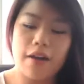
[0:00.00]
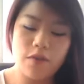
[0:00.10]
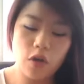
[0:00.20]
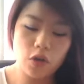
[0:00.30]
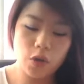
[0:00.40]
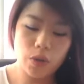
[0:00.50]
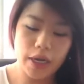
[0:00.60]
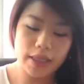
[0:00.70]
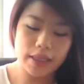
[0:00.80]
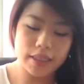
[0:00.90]
I've not
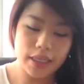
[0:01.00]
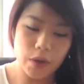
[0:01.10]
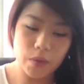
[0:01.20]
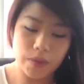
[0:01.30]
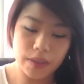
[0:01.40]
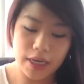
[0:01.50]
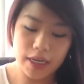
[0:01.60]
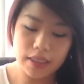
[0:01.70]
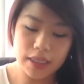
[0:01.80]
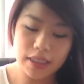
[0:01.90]
tried this out yet,